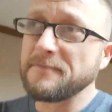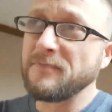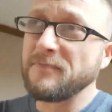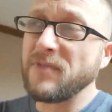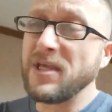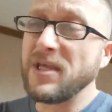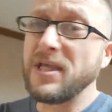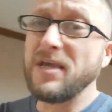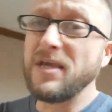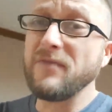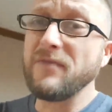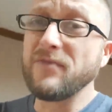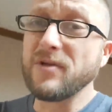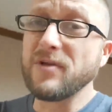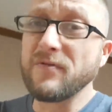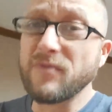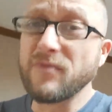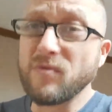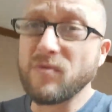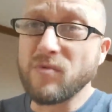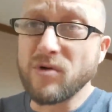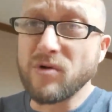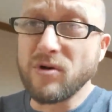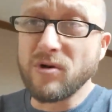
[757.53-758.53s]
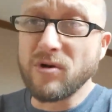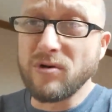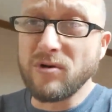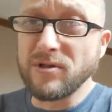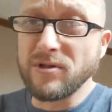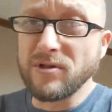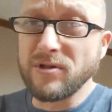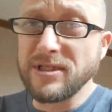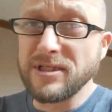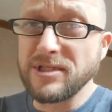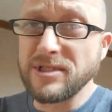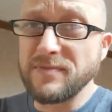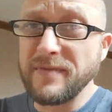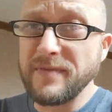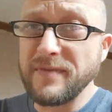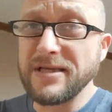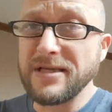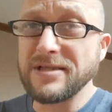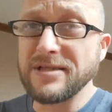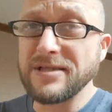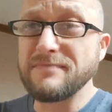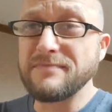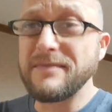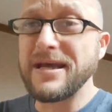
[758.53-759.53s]
The evil of the world is
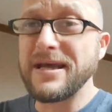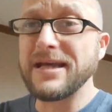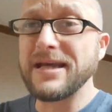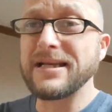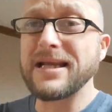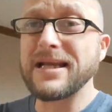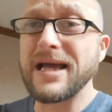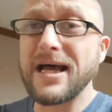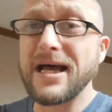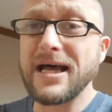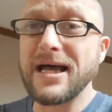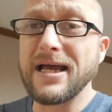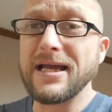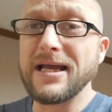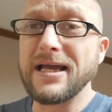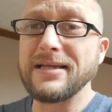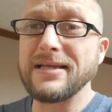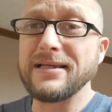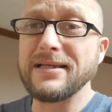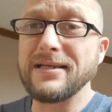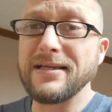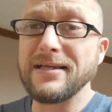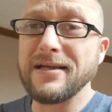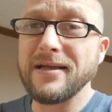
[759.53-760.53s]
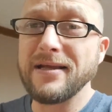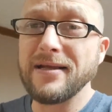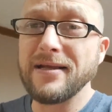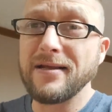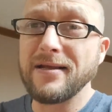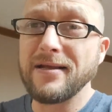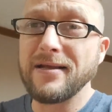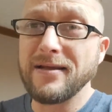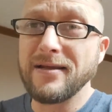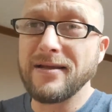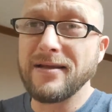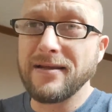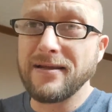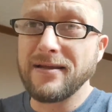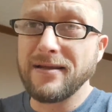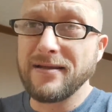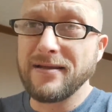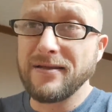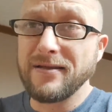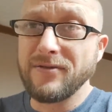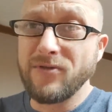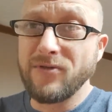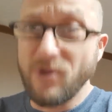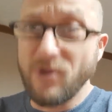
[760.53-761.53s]
because mankind,
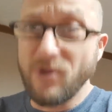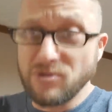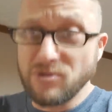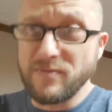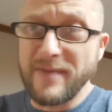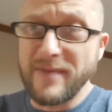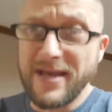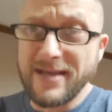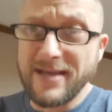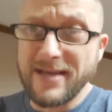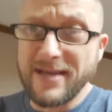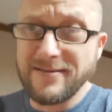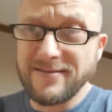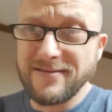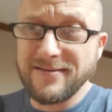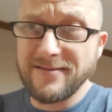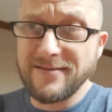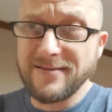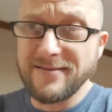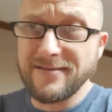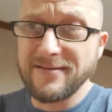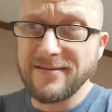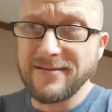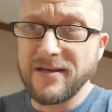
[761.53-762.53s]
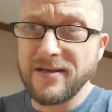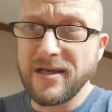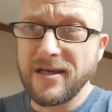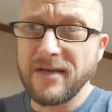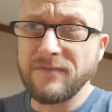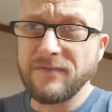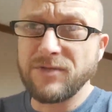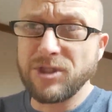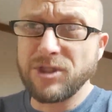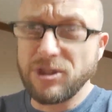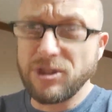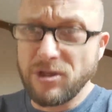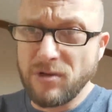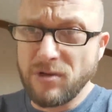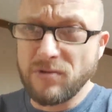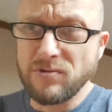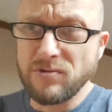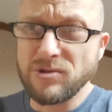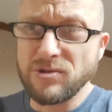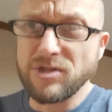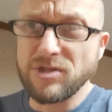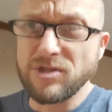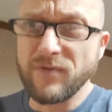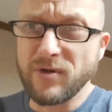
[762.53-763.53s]
those men, have
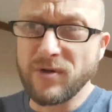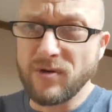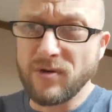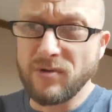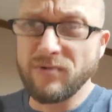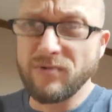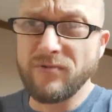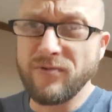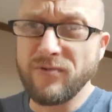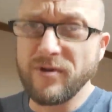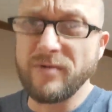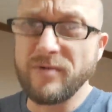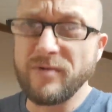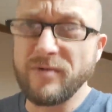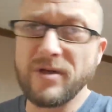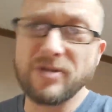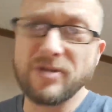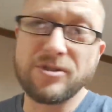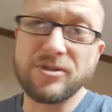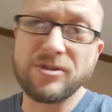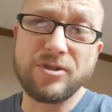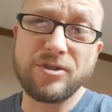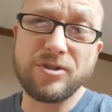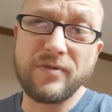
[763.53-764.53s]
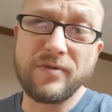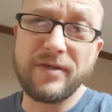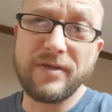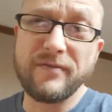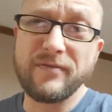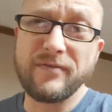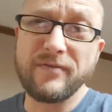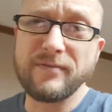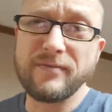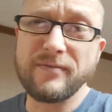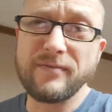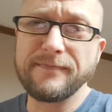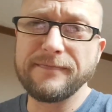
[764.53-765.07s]
chose of their own free will to do evil.